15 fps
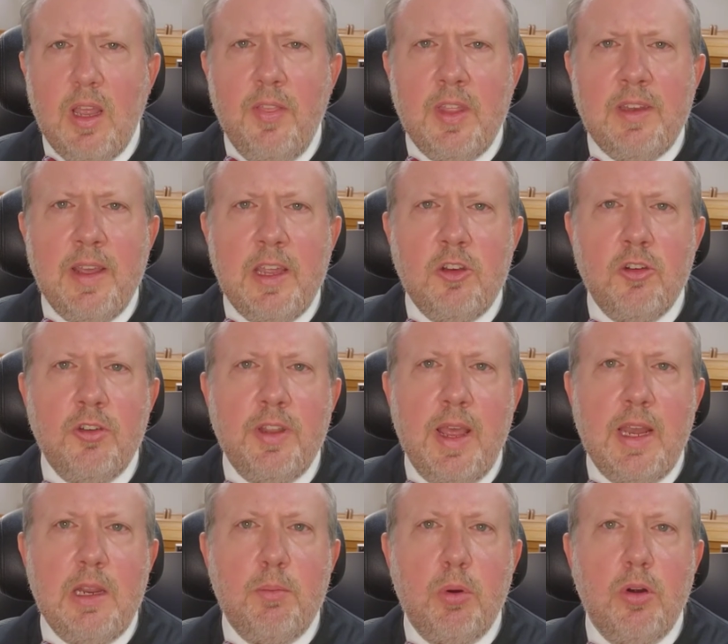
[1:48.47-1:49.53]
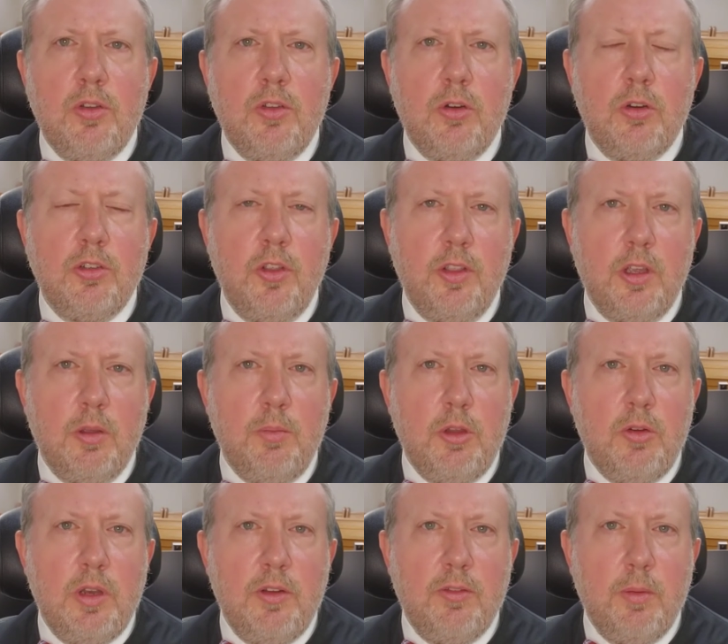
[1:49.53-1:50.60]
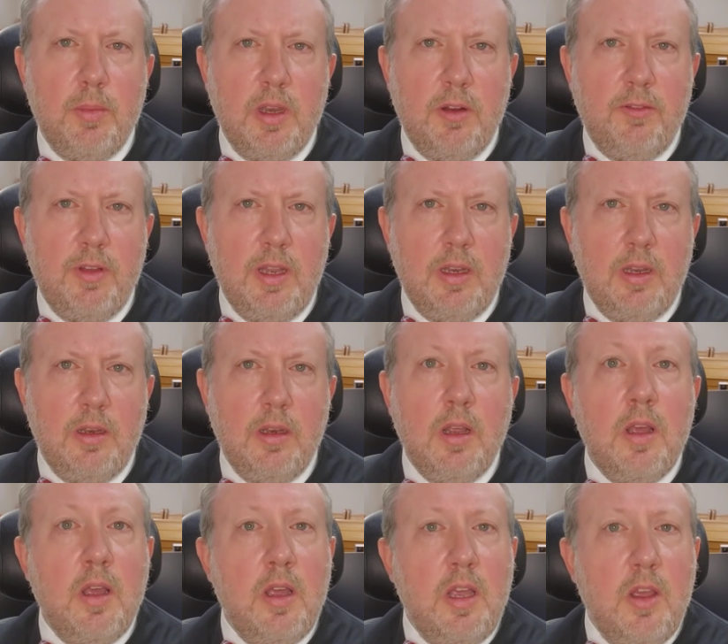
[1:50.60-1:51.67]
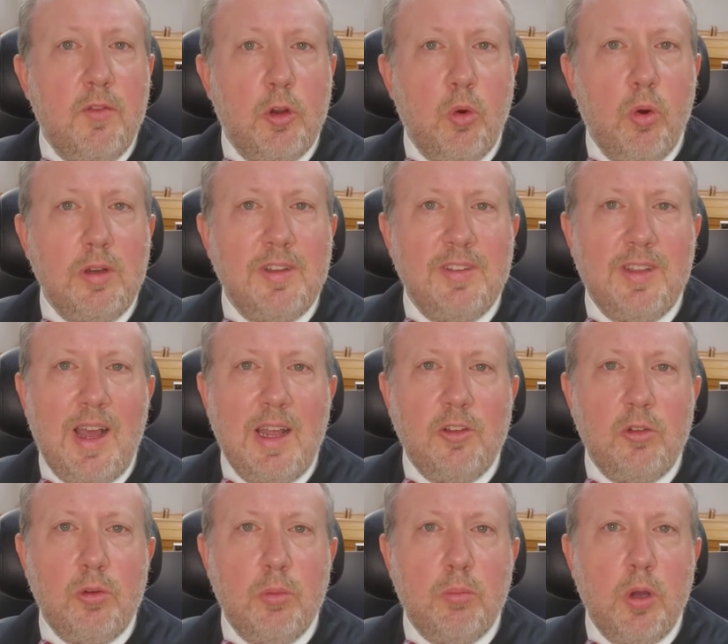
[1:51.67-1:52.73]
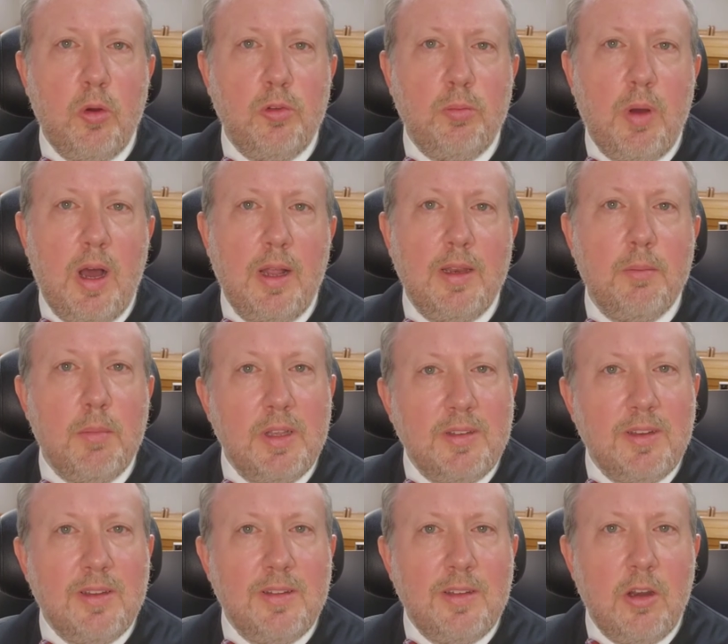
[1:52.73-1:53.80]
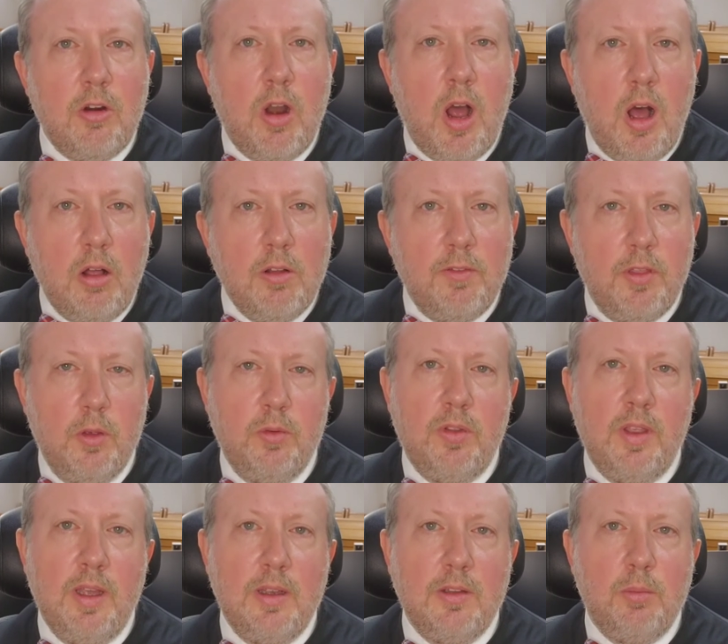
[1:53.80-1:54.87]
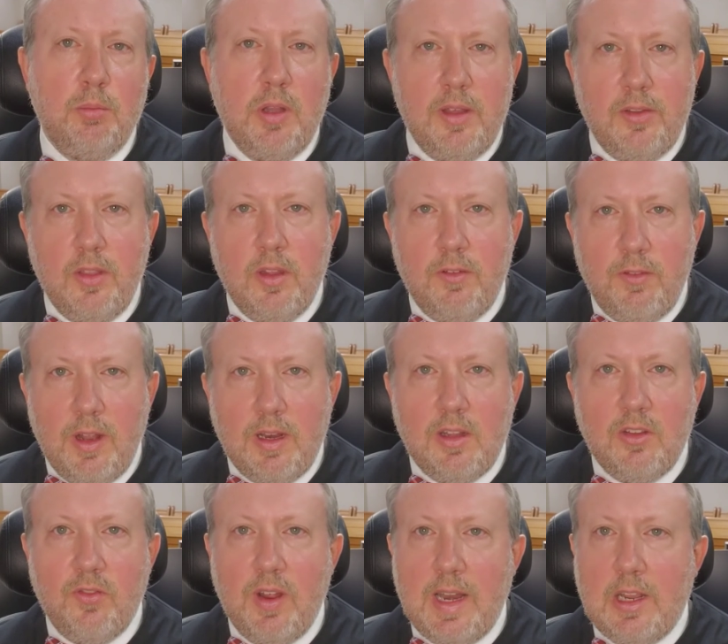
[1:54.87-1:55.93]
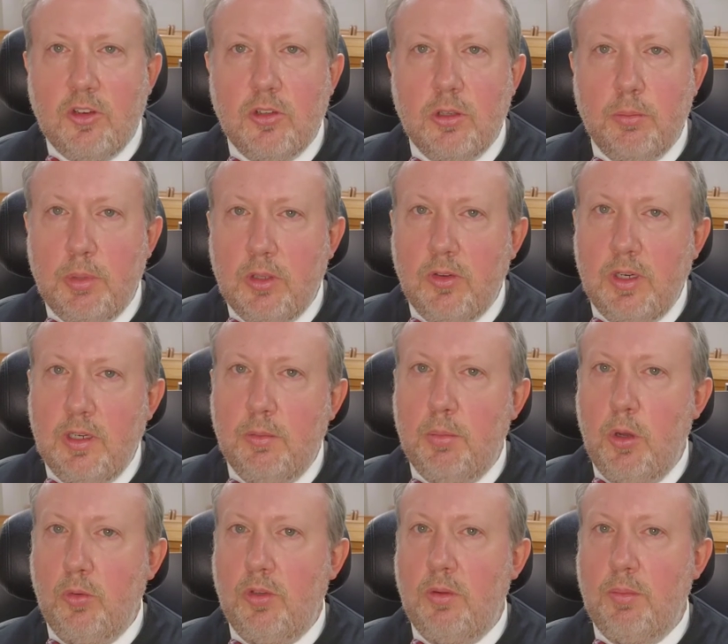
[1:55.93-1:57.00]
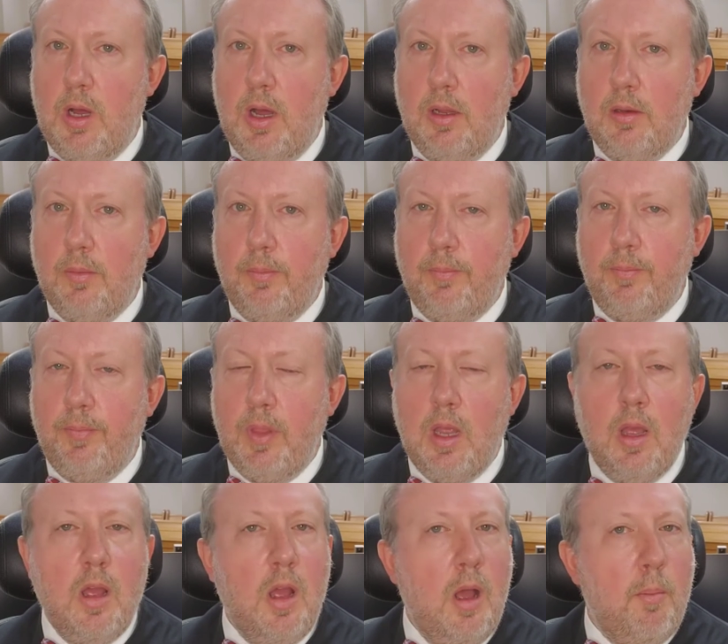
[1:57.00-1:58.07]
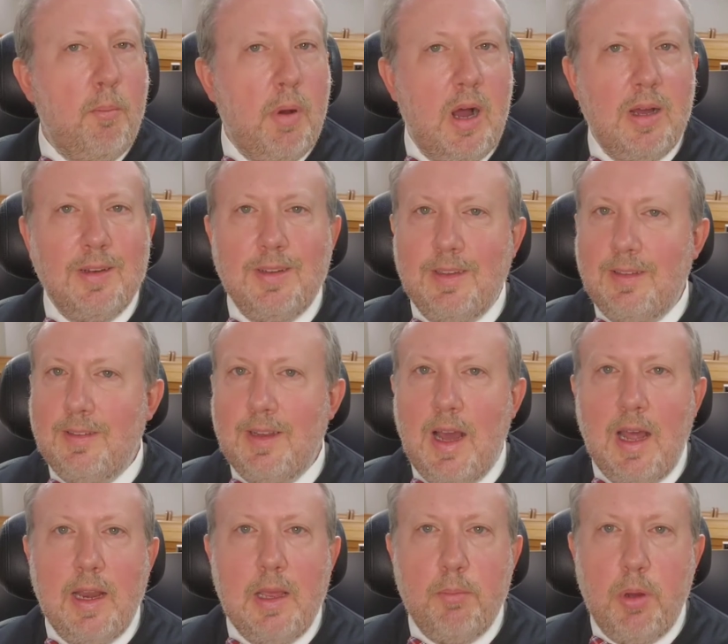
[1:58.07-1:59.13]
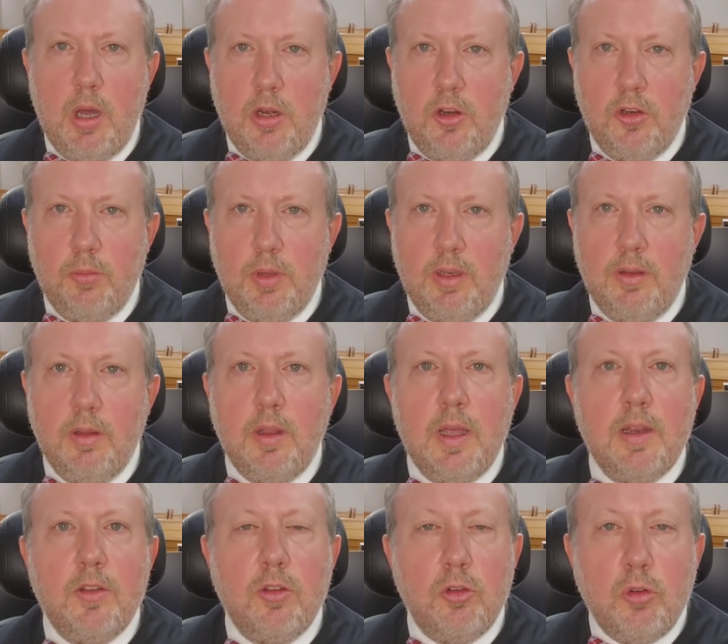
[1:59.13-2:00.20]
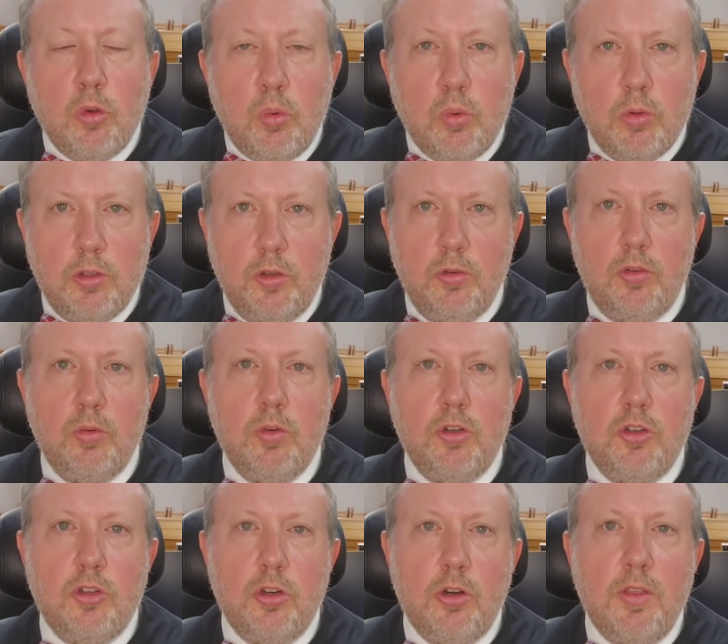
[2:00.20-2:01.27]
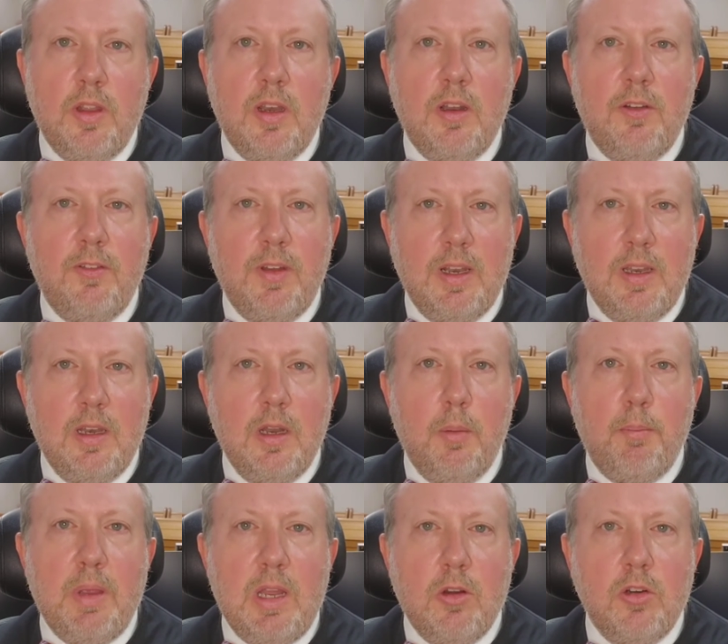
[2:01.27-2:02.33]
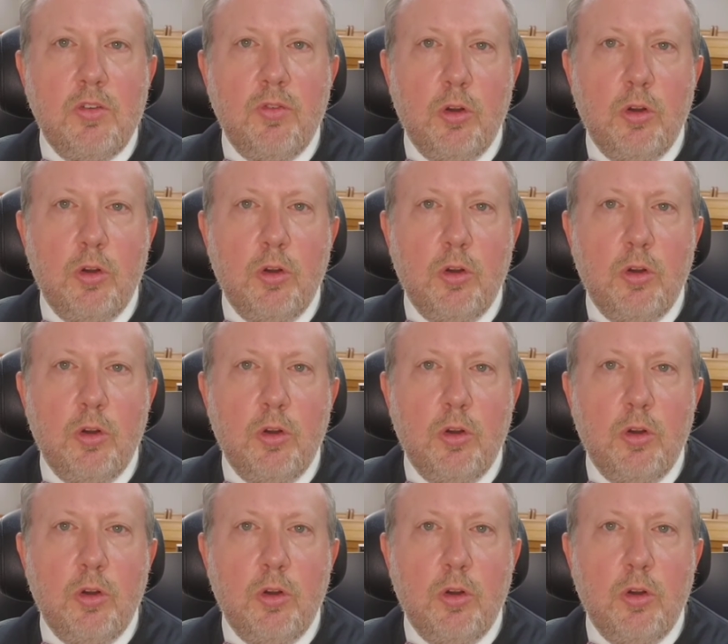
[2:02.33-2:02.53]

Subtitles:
and the danger to any person or to the community from the defendant. If a court decides to impose bond, it must consider all of those things, plus the defendant's financial ability to post a bond. Bond is not a punishment. It is a tool used to ensure that a defendant appears